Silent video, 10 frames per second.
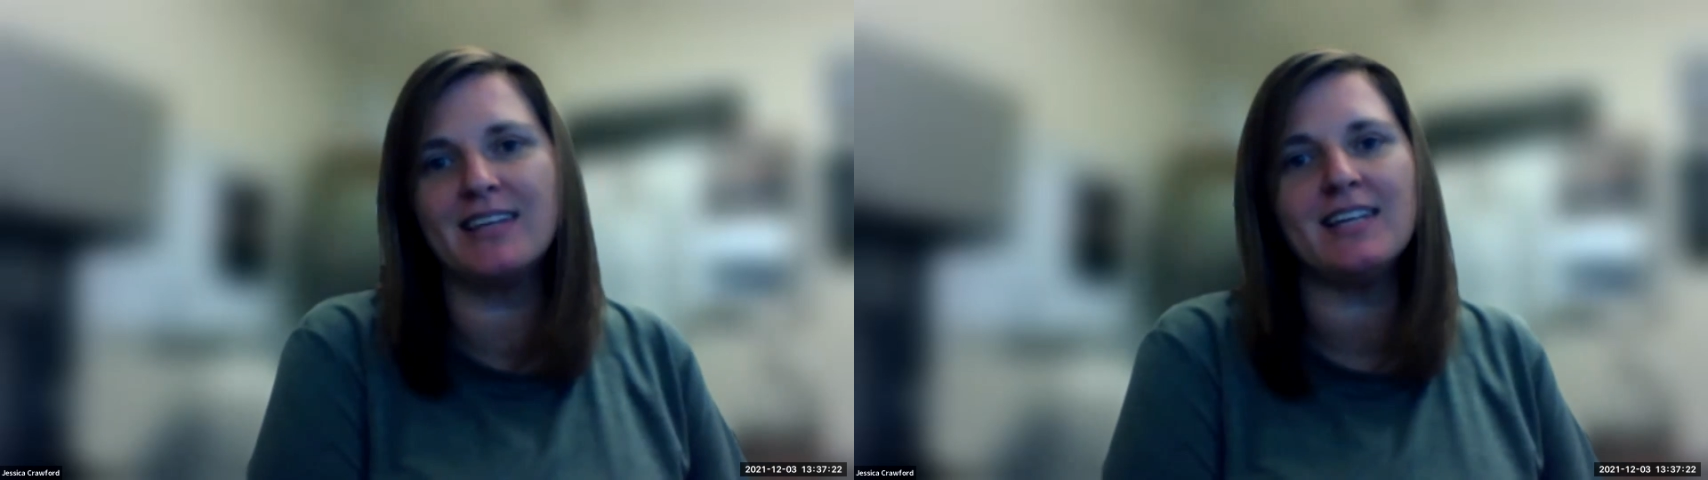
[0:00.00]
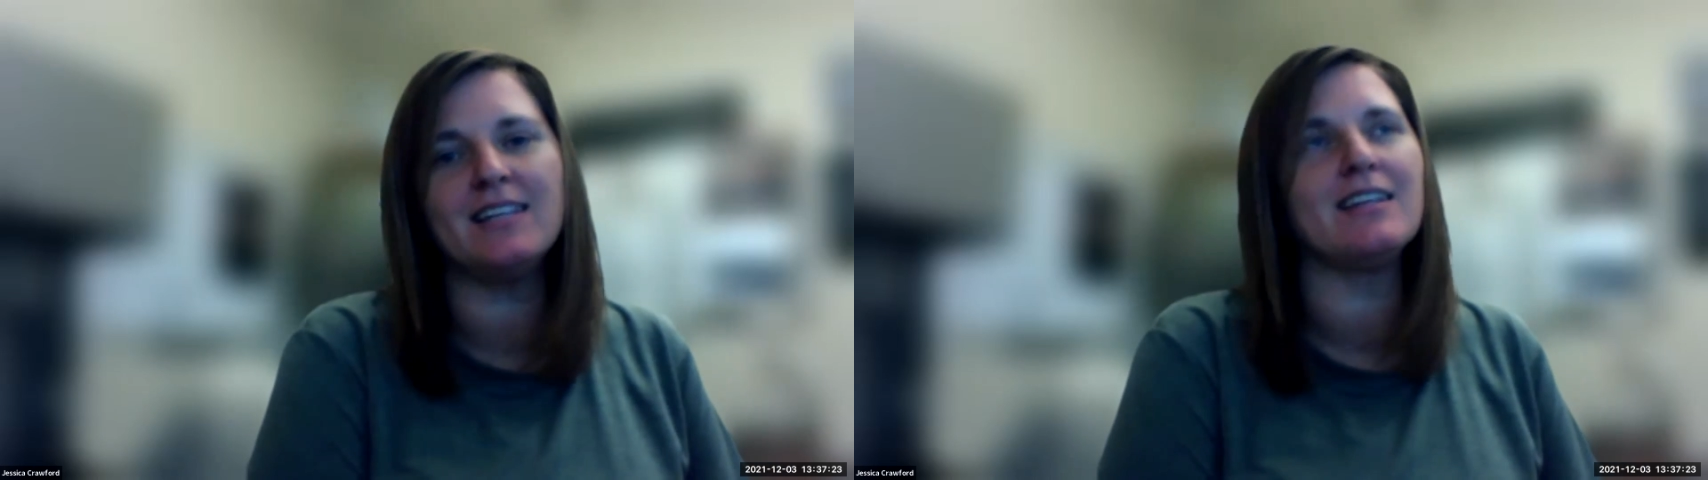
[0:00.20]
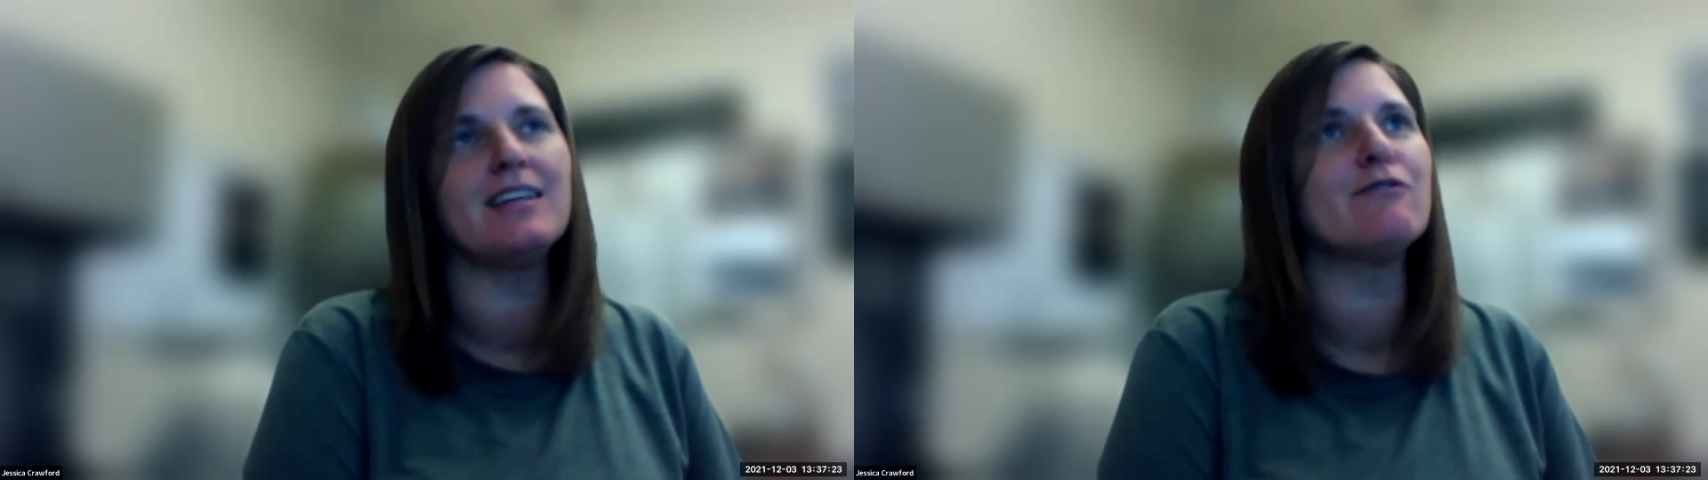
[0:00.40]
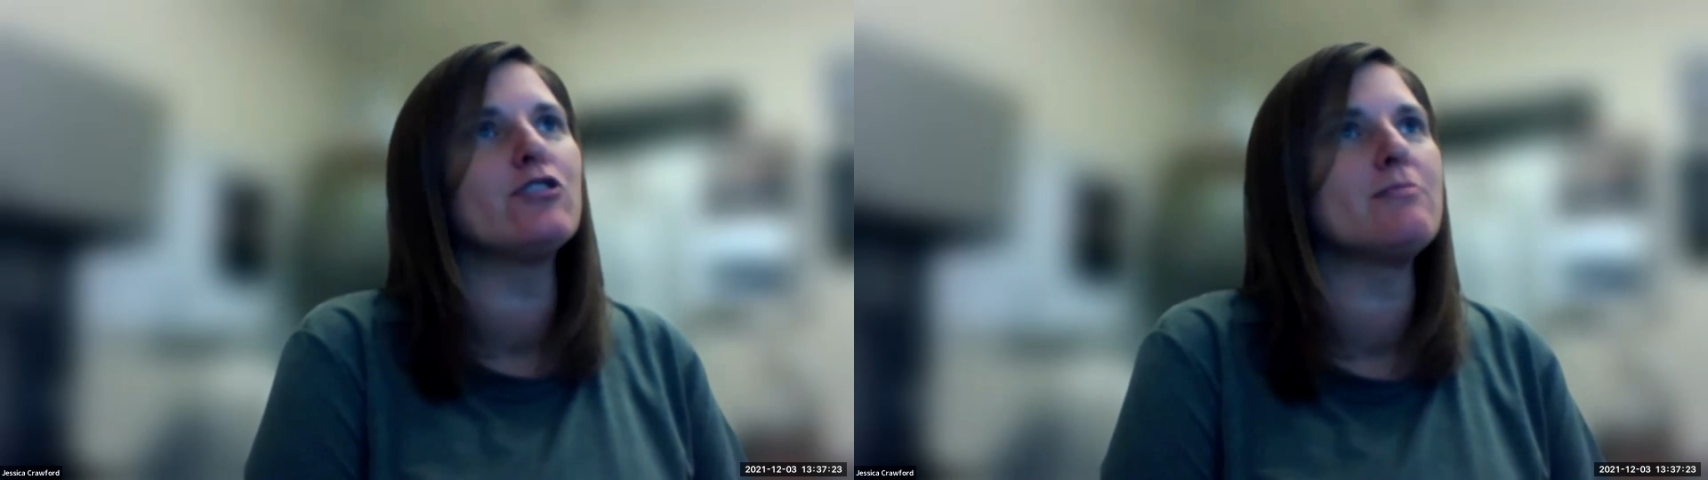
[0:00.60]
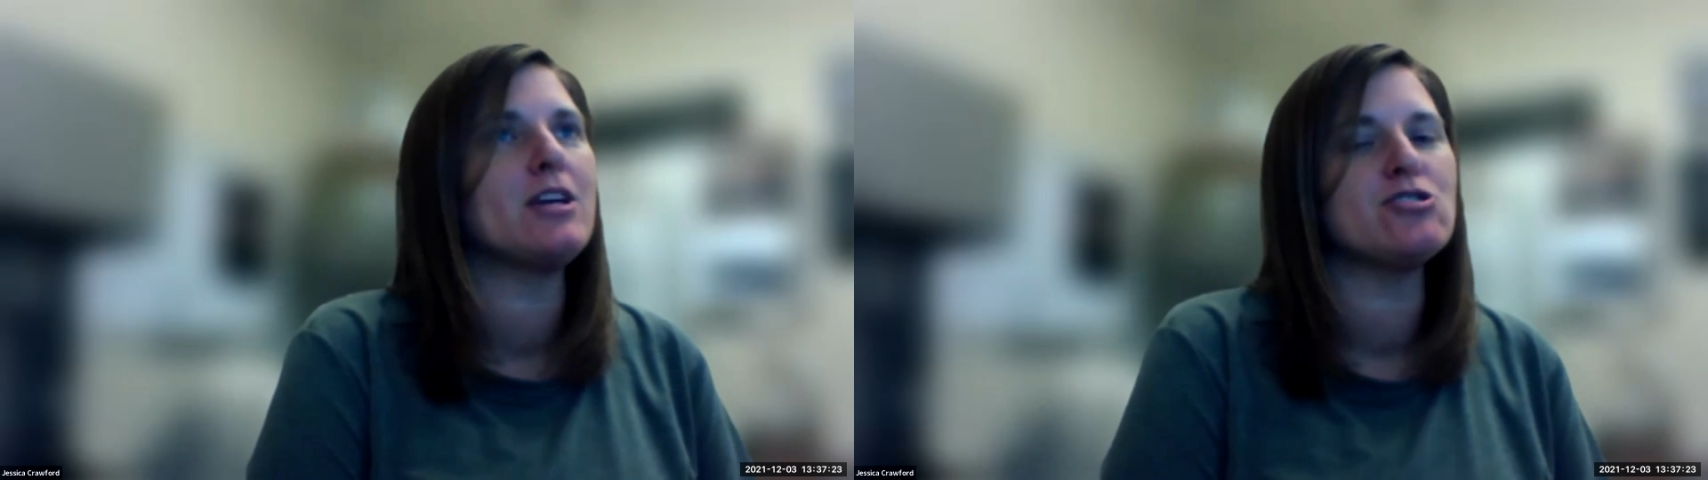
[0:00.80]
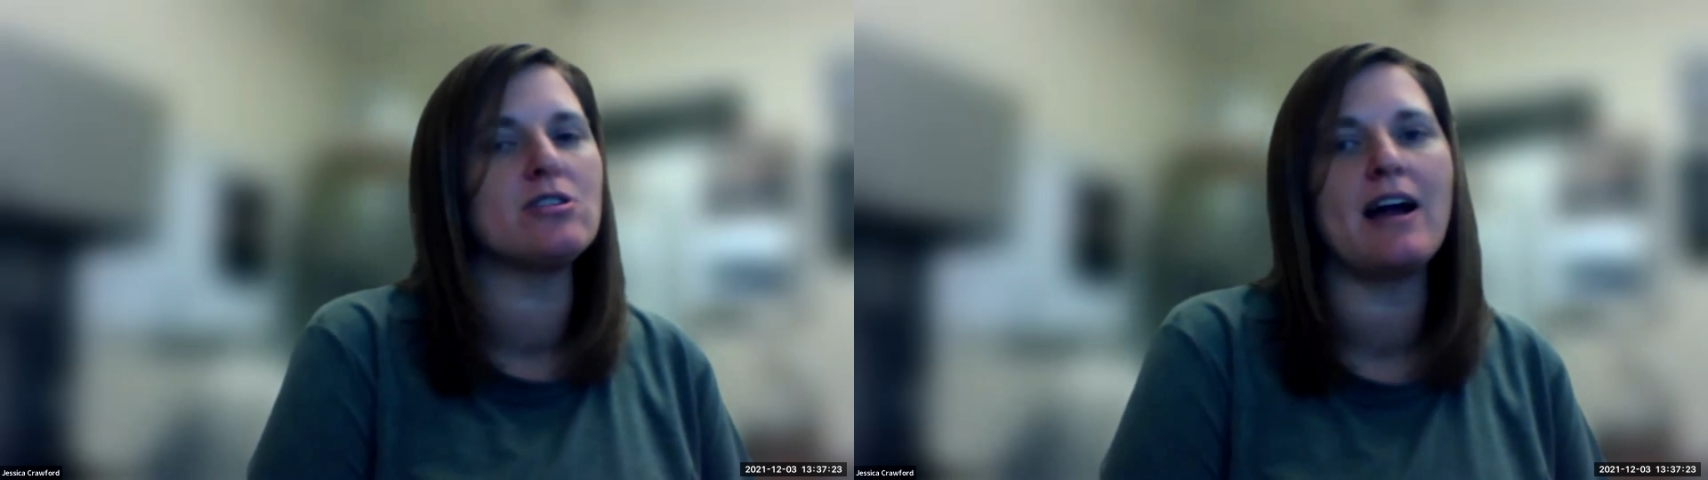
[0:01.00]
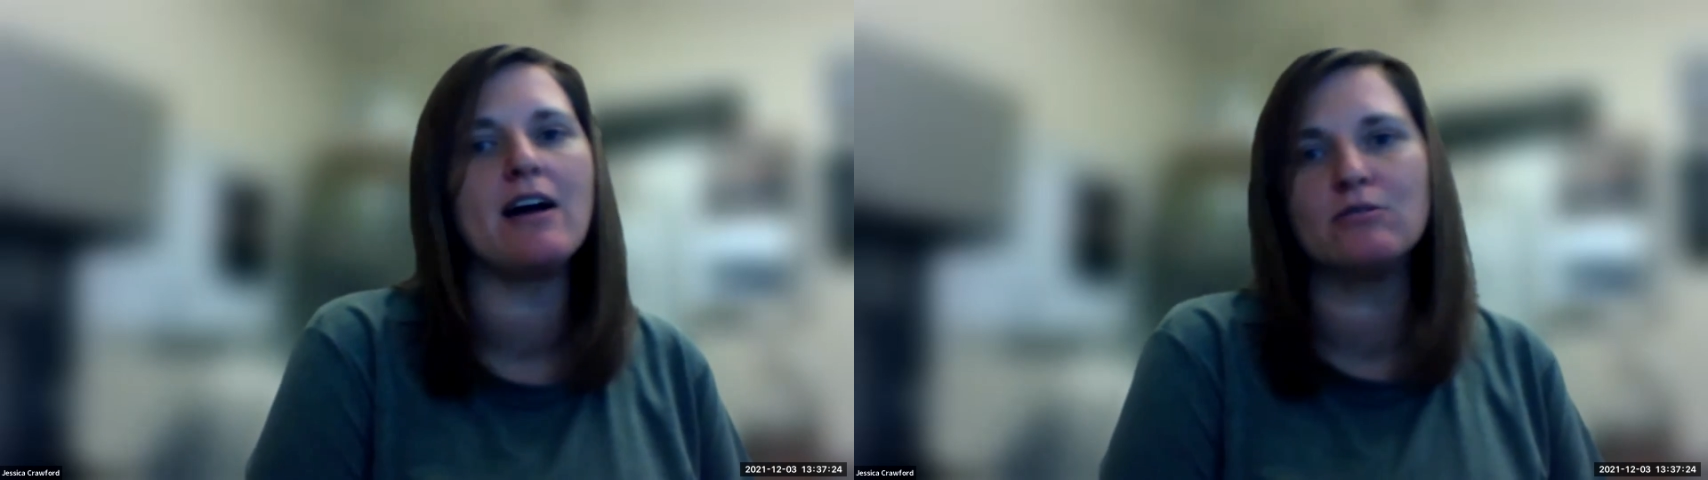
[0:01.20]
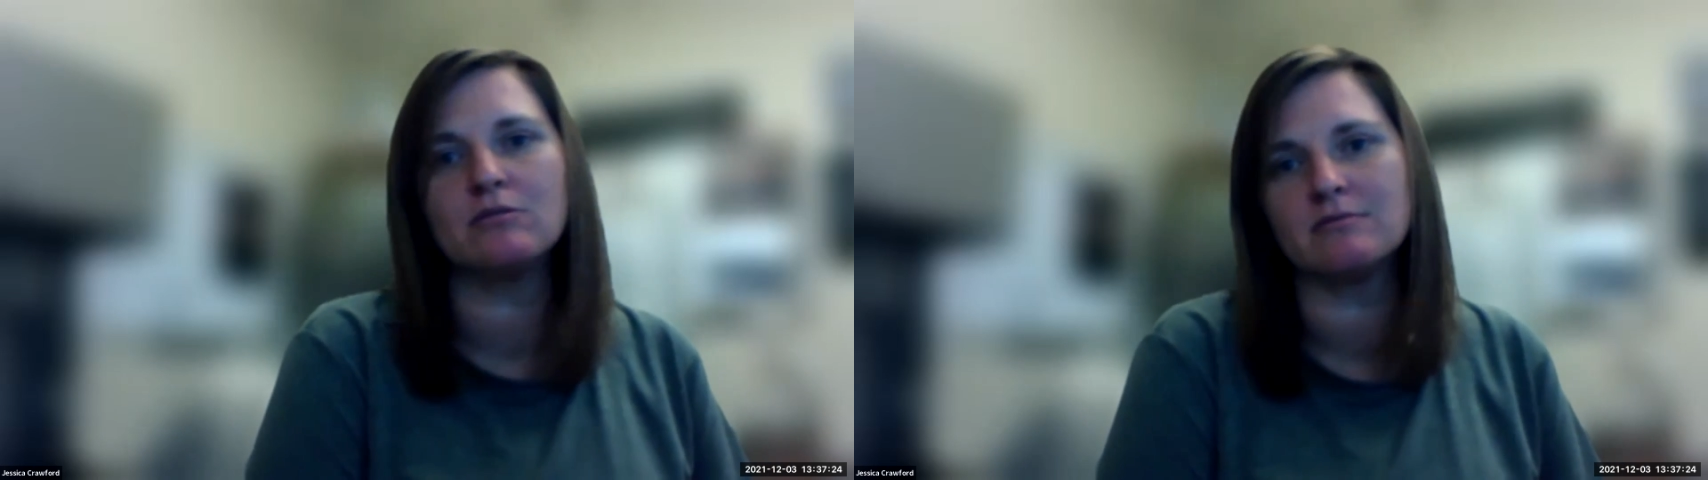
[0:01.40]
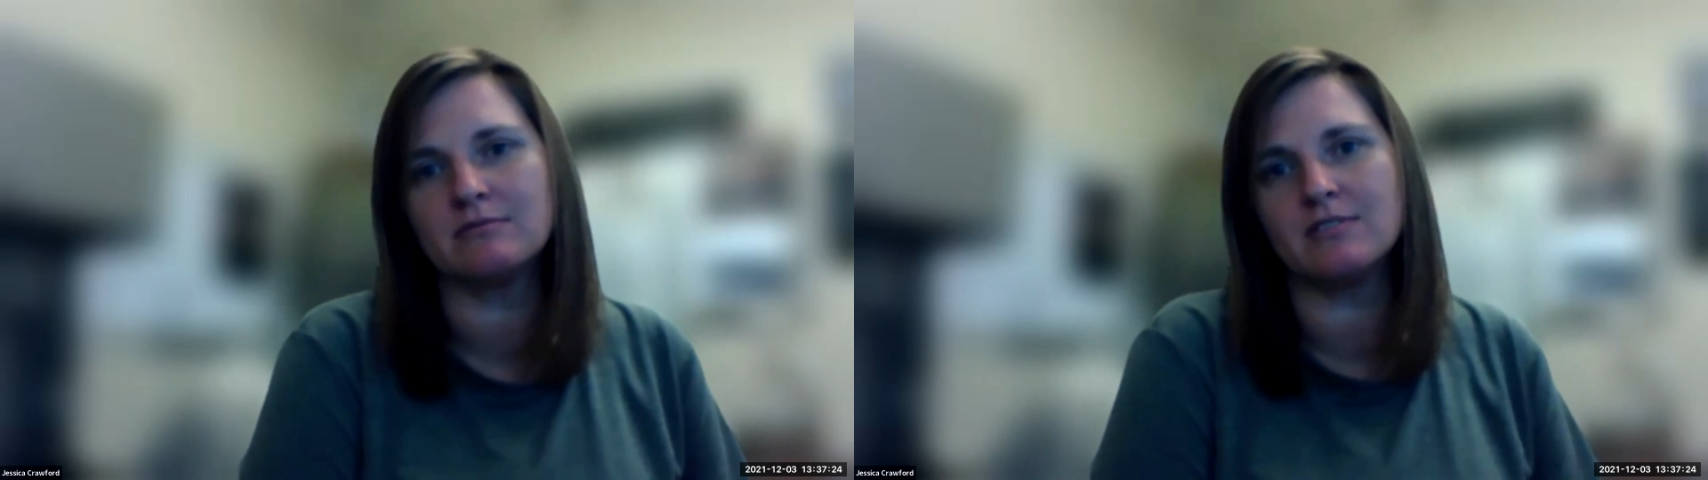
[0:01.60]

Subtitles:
getting the information out.